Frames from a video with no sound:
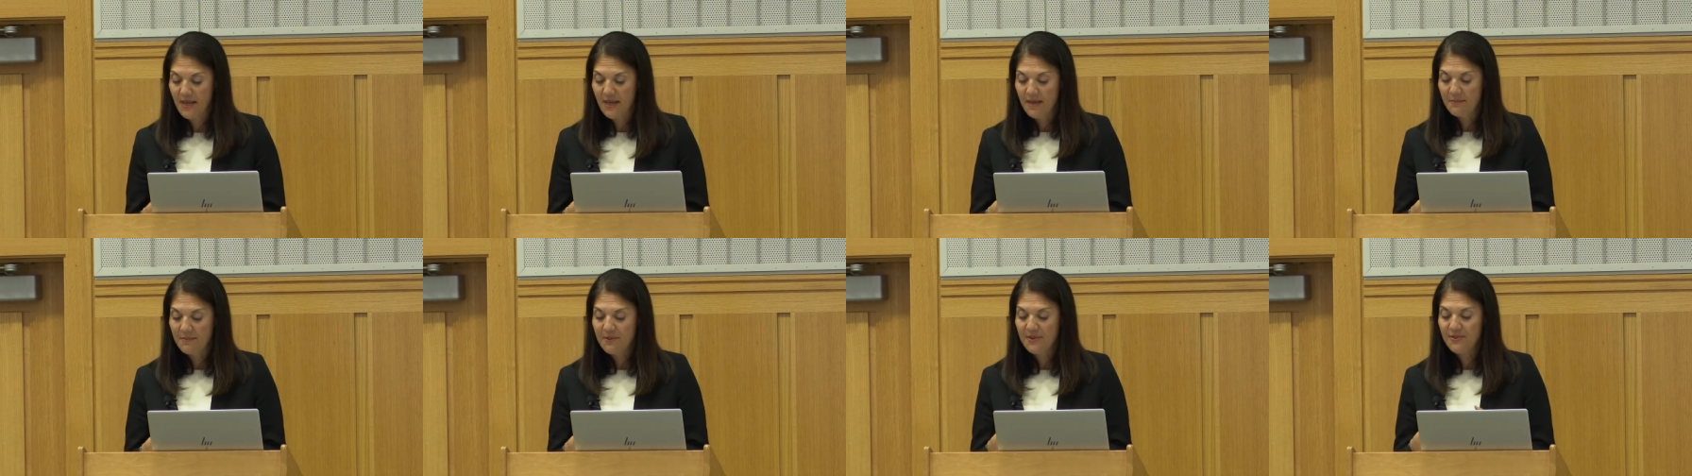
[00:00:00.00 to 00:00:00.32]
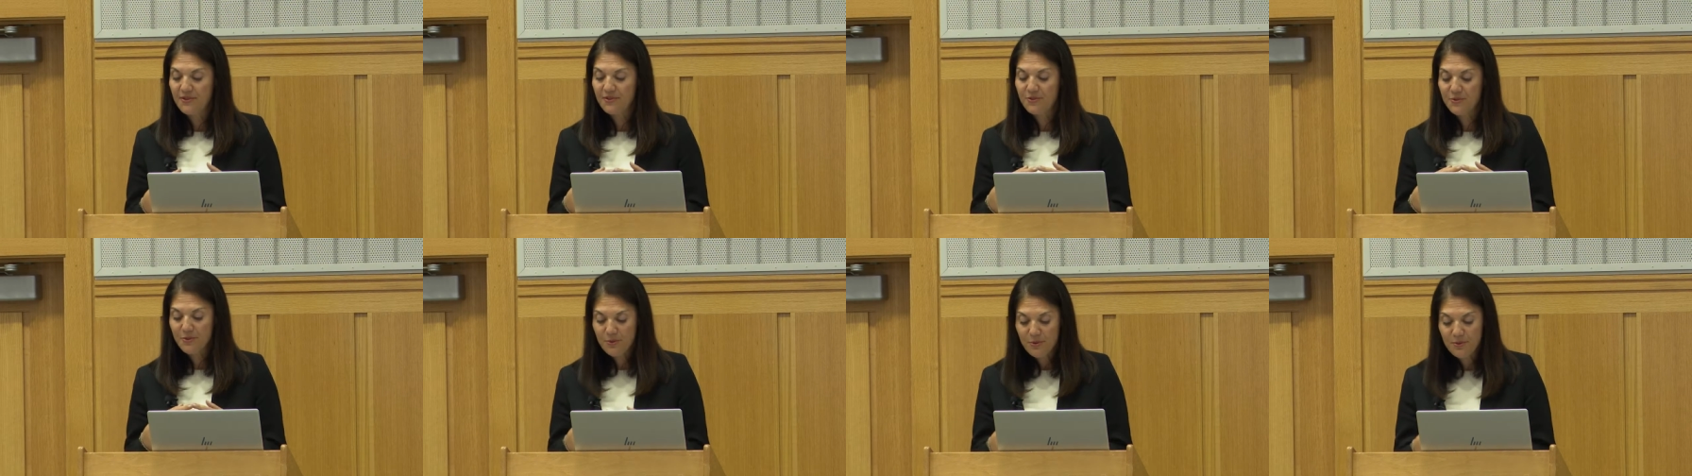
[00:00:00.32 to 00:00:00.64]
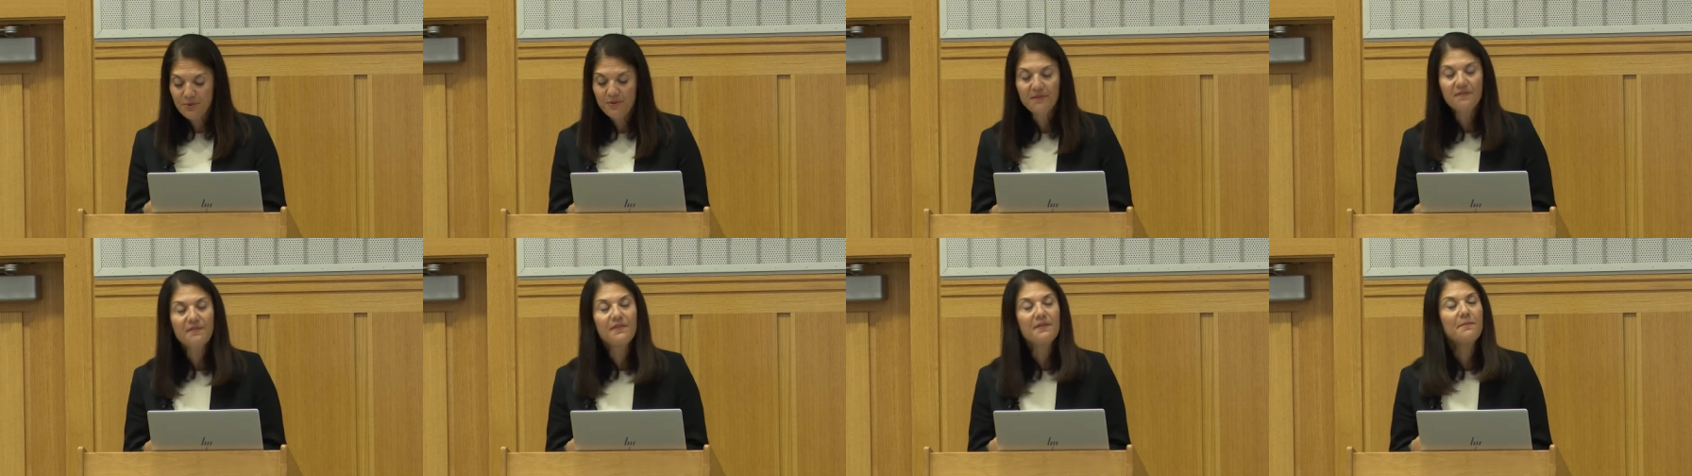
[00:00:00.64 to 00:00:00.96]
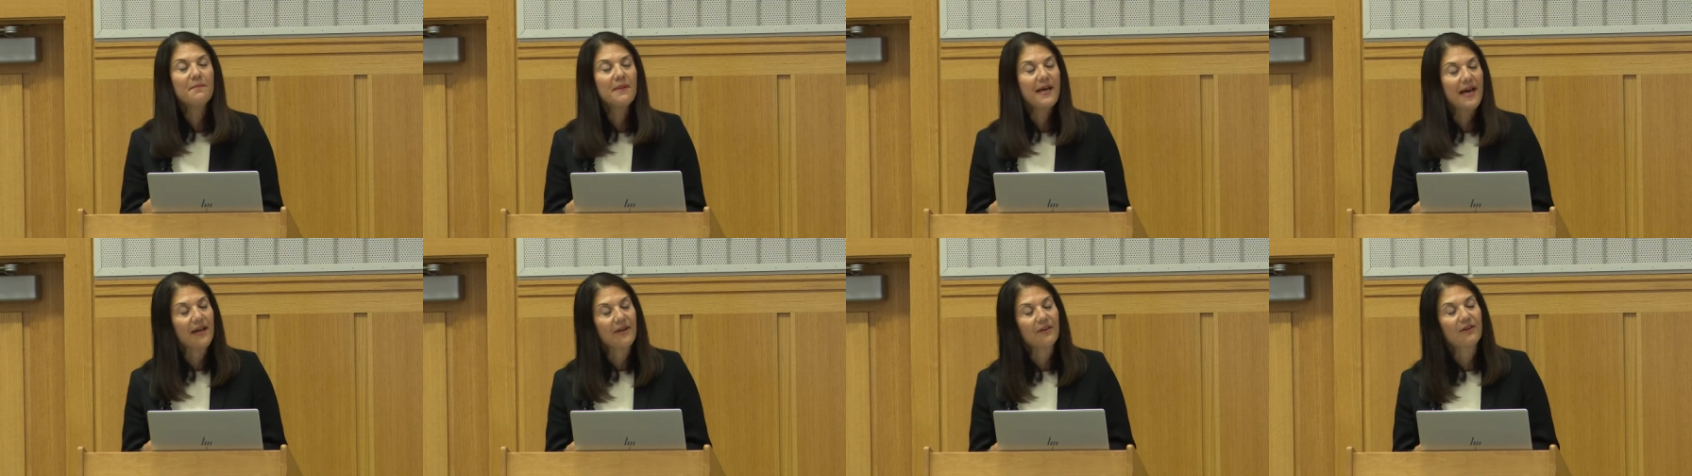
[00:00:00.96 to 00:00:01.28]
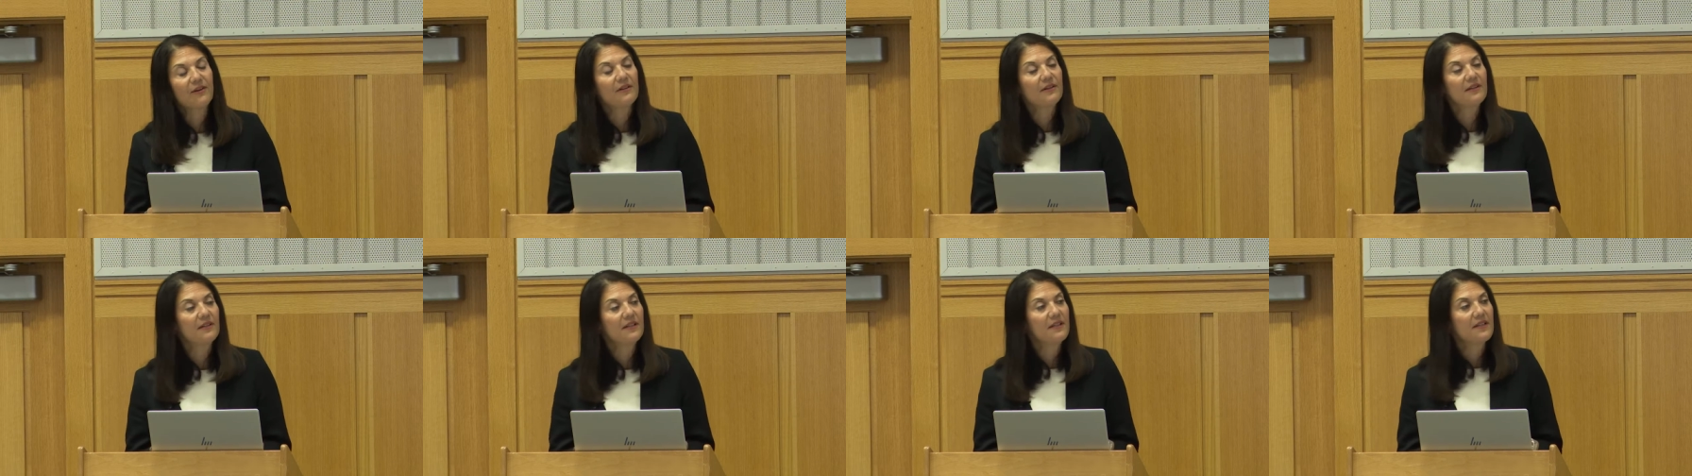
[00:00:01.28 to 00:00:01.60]
But the truth of the
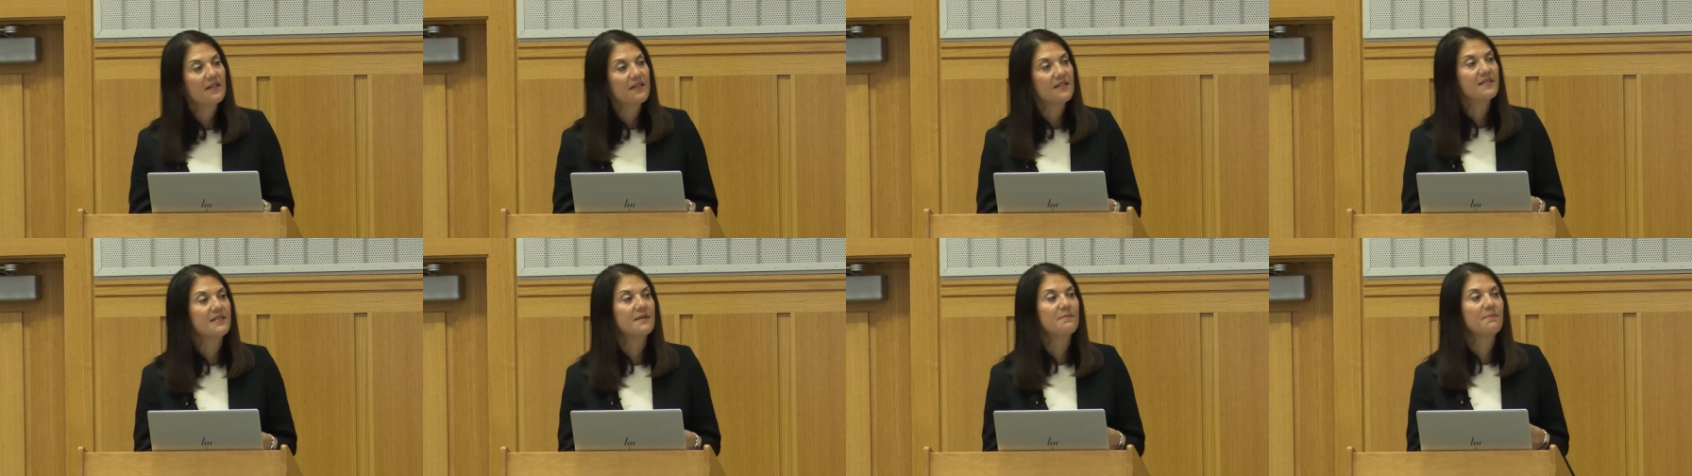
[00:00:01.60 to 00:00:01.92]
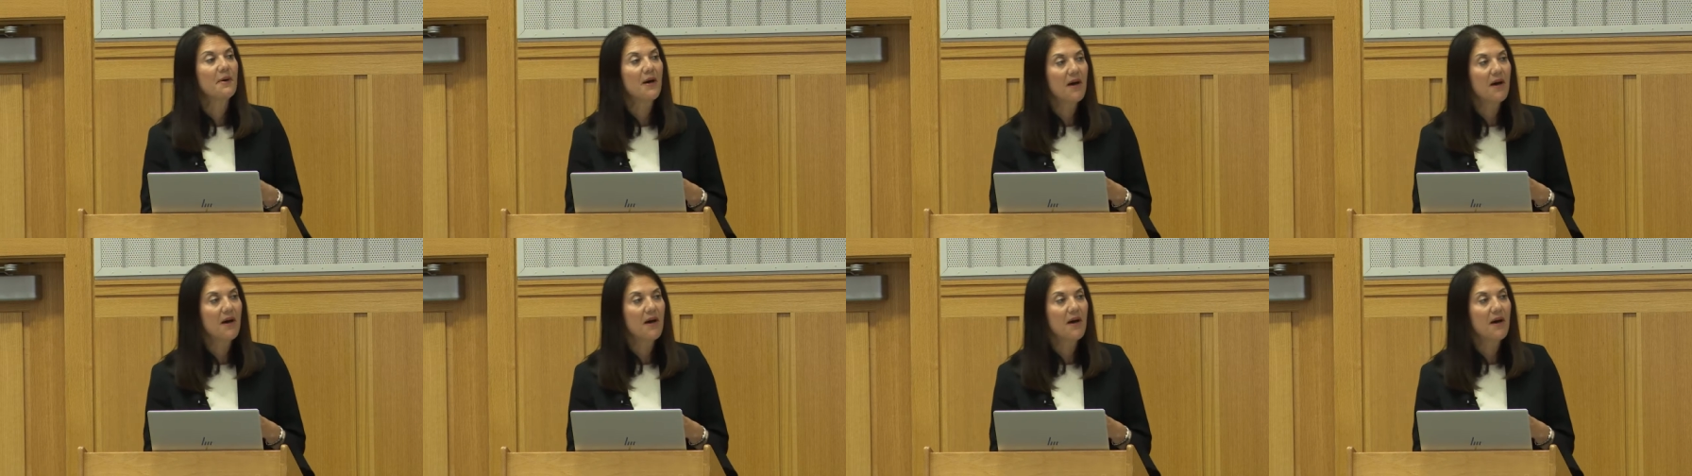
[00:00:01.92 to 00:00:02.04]
matter is that